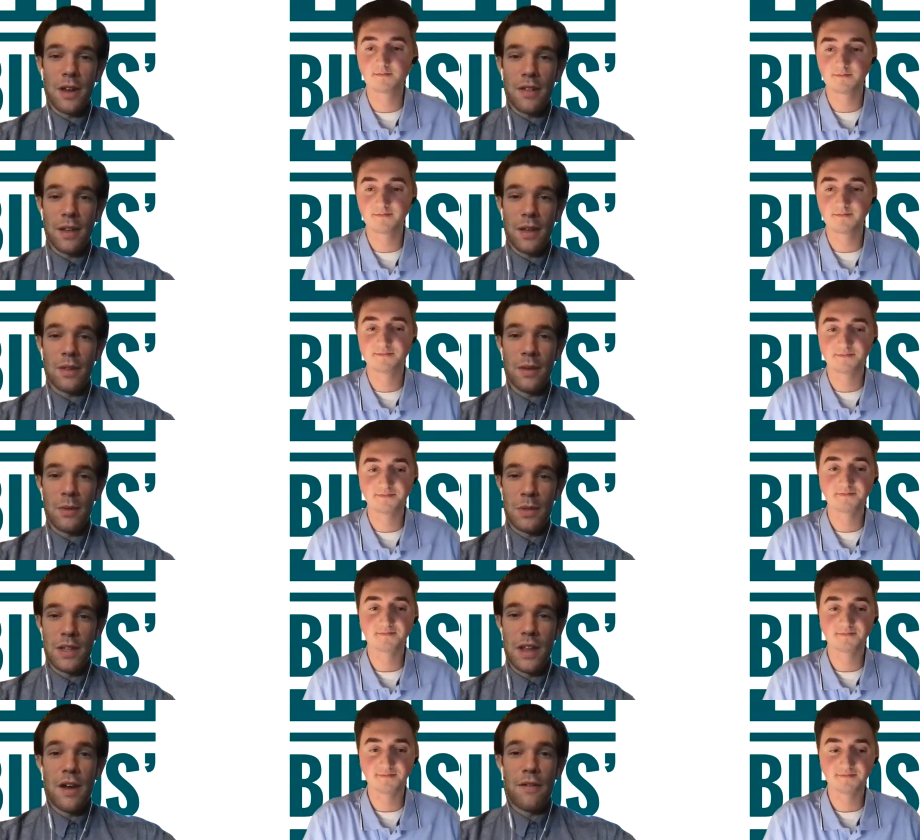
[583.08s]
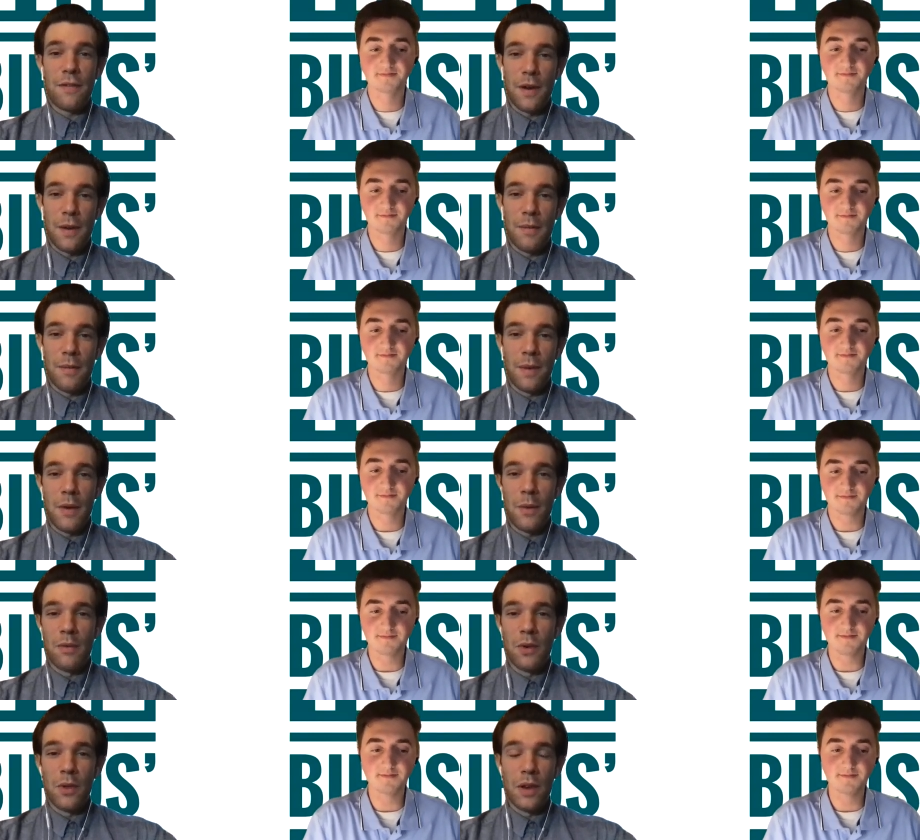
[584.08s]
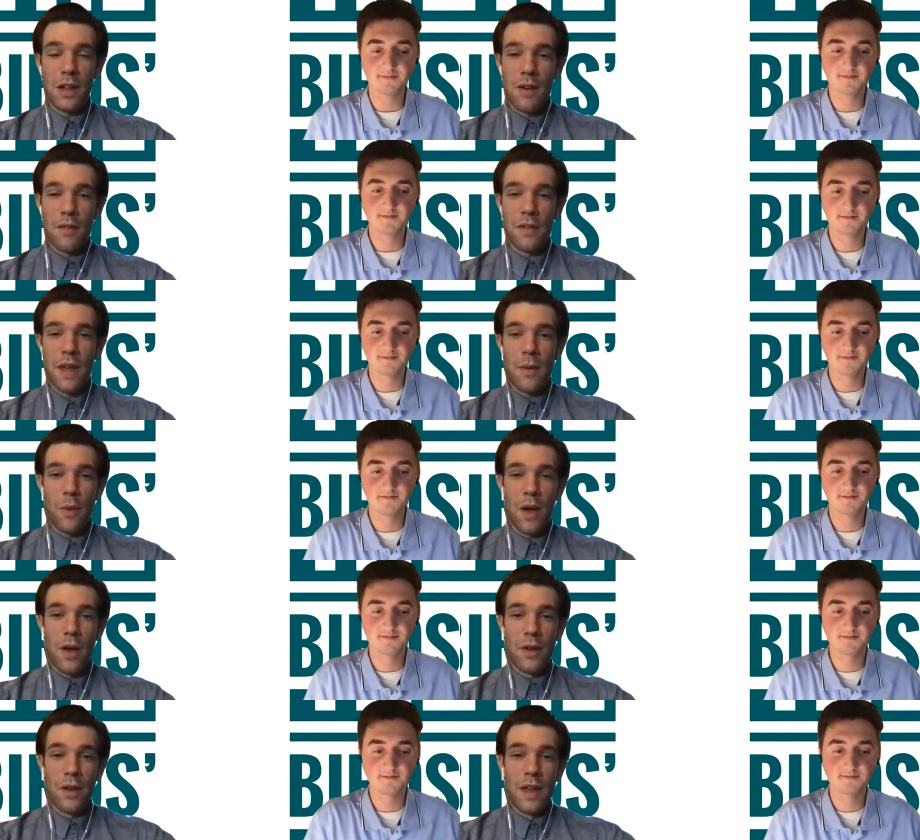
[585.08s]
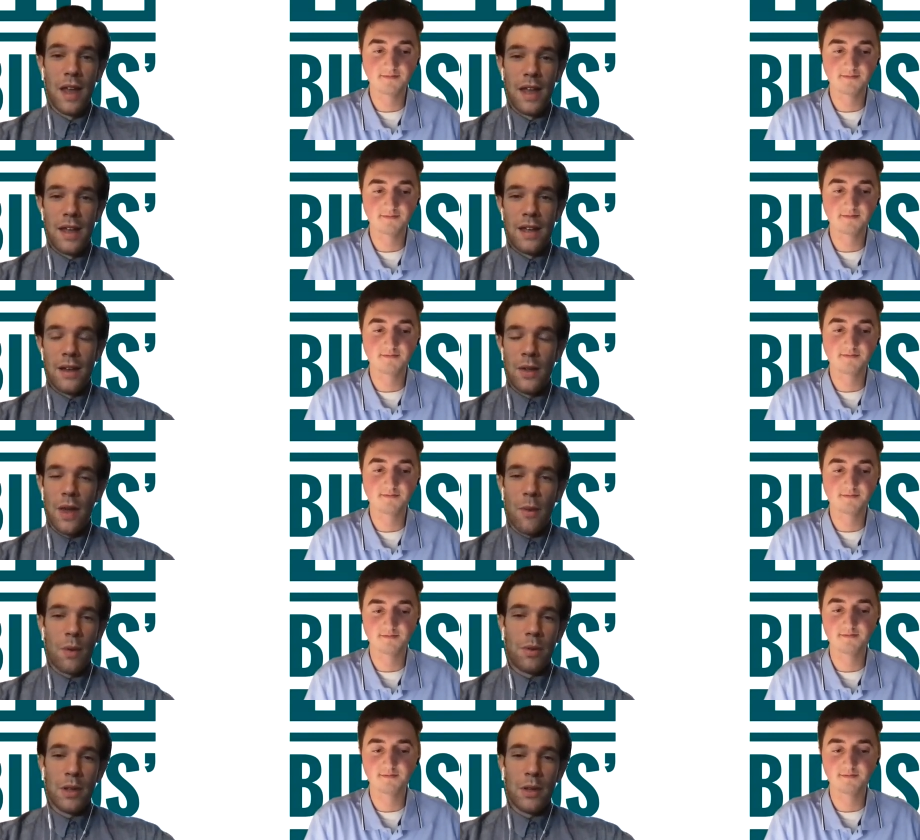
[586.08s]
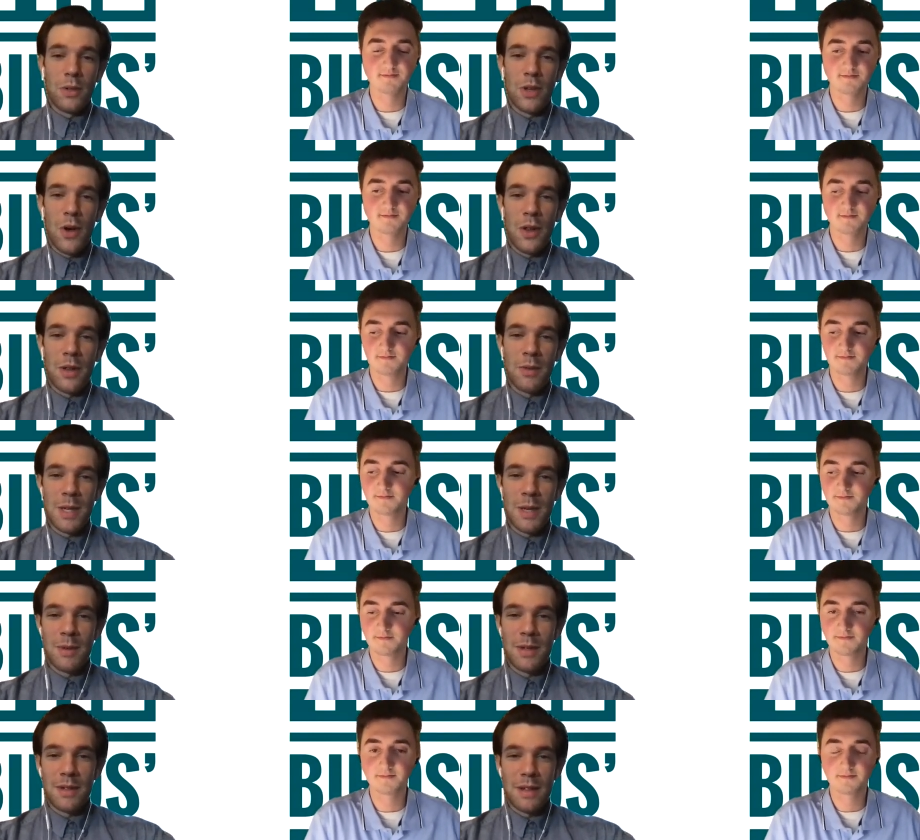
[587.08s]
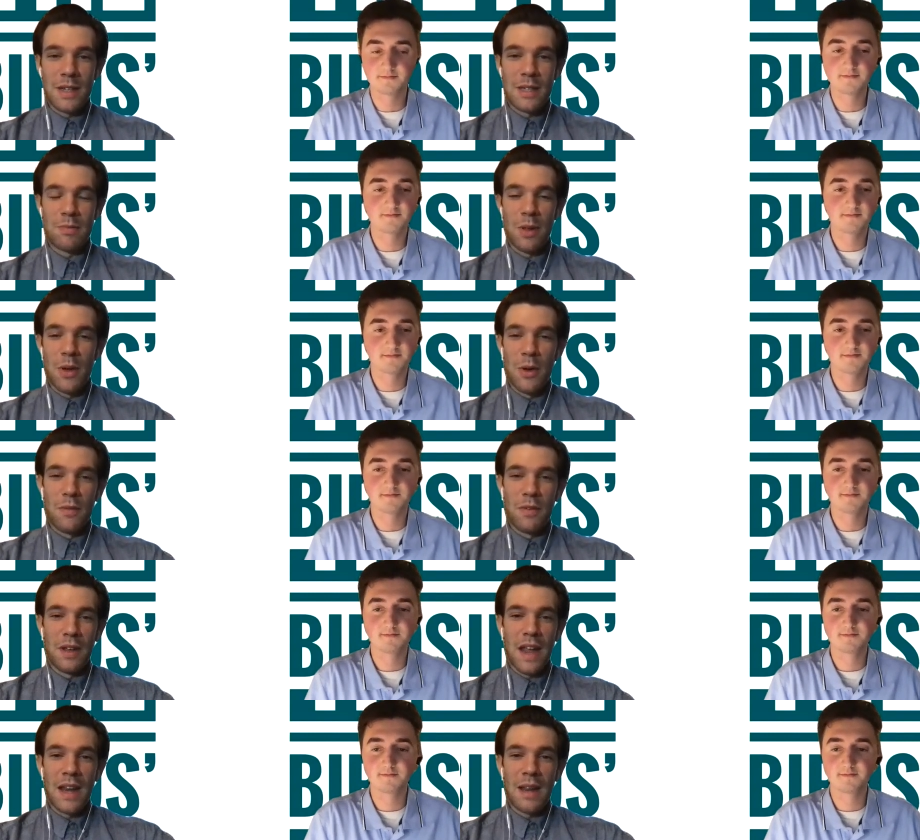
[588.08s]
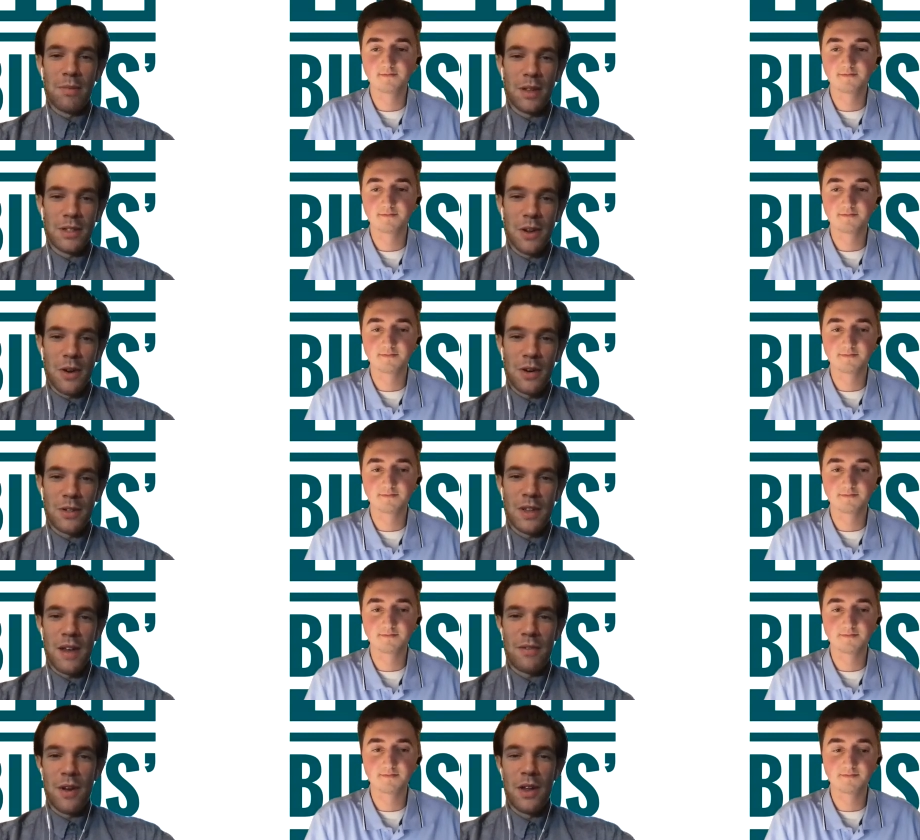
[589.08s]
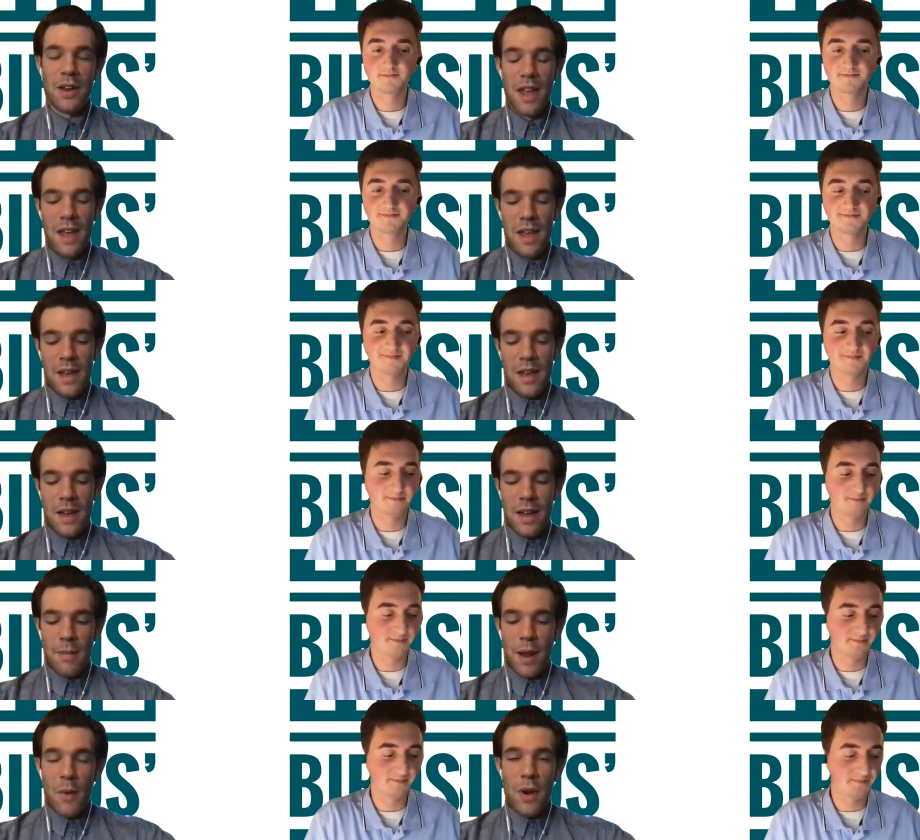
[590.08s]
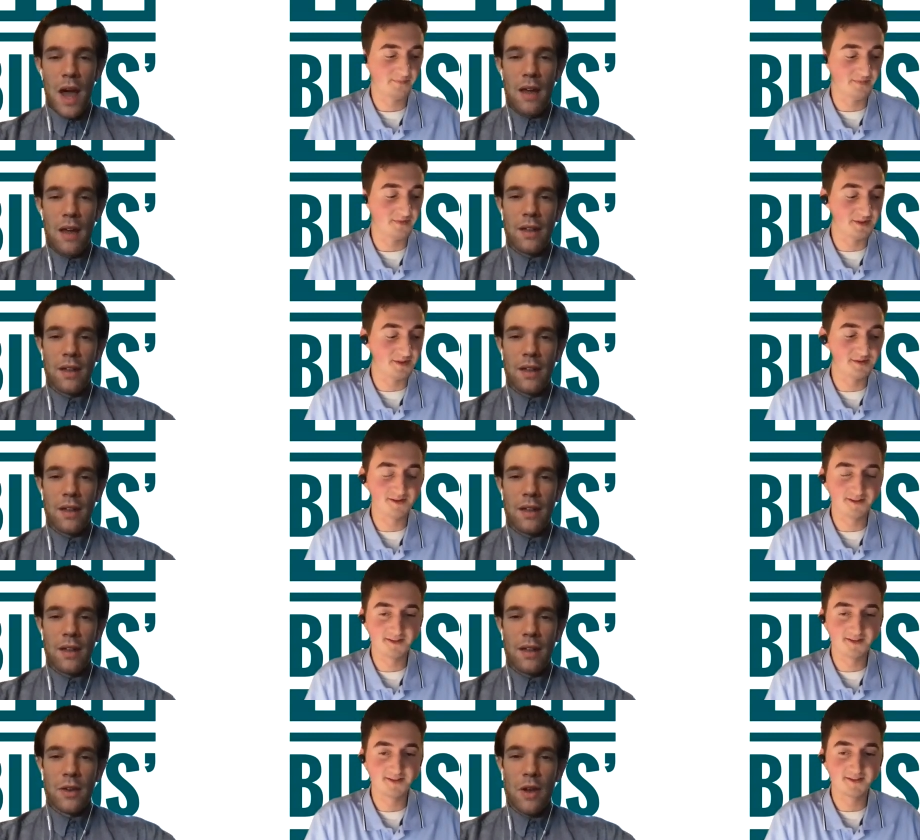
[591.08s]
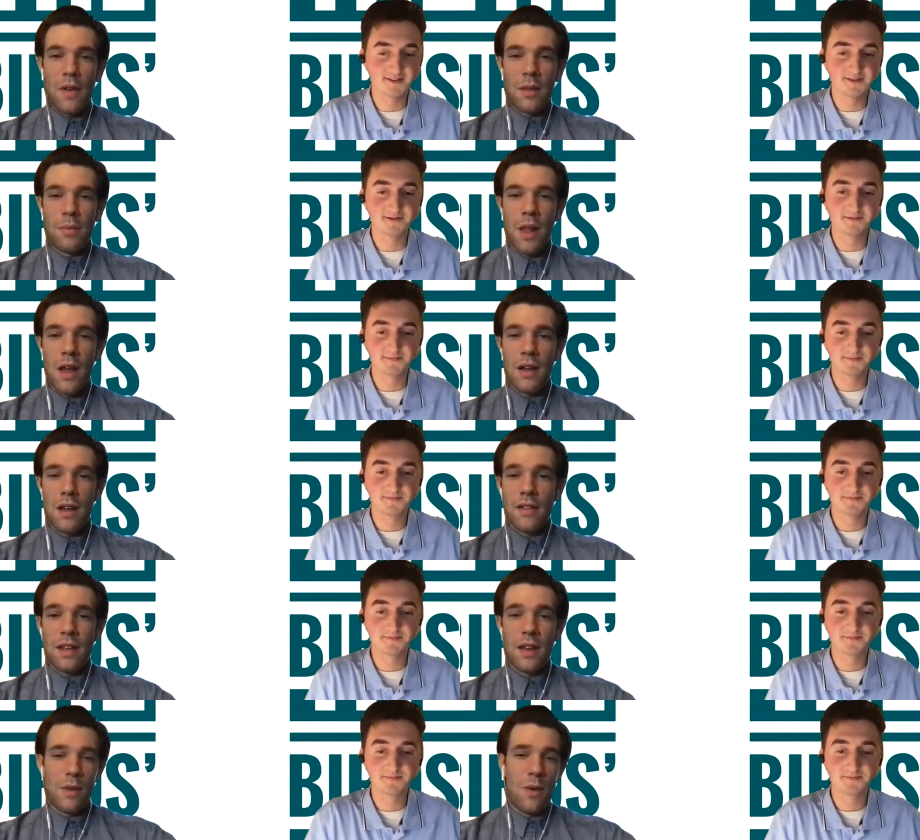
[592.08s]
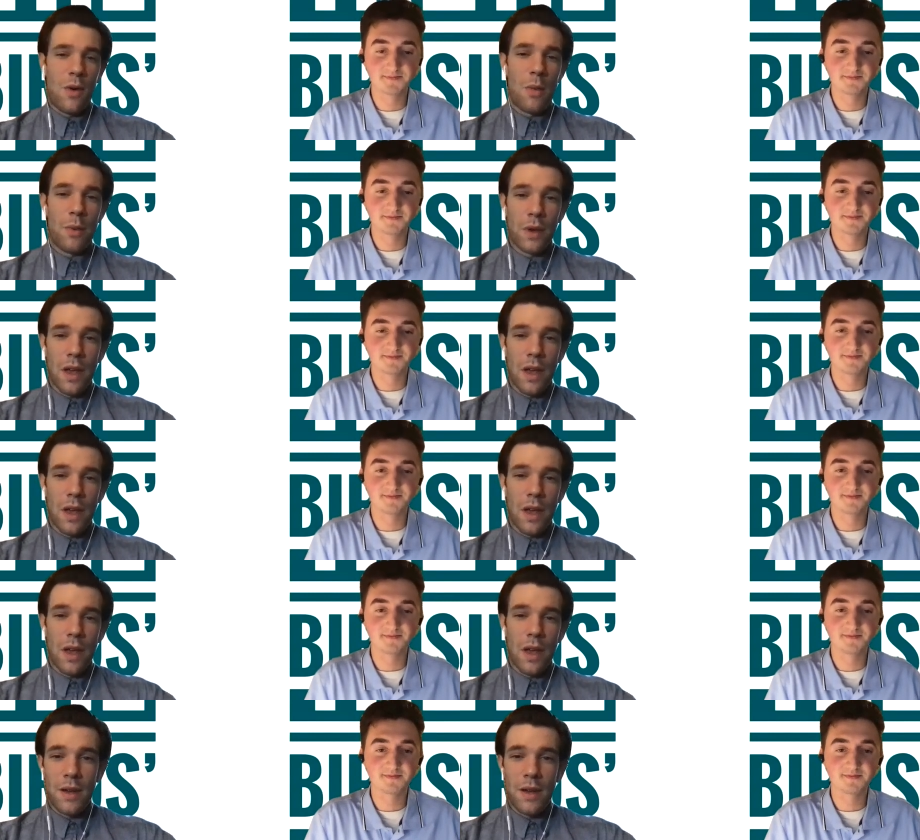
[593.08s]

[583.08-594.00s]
Speaker 1: I think it was there for him. We really didn't cover that well. And on that one play you saw, he was able to explode for like 80-plus yards on that run. But I want to highlight Travion LeBlanc, I think he had a horrible game,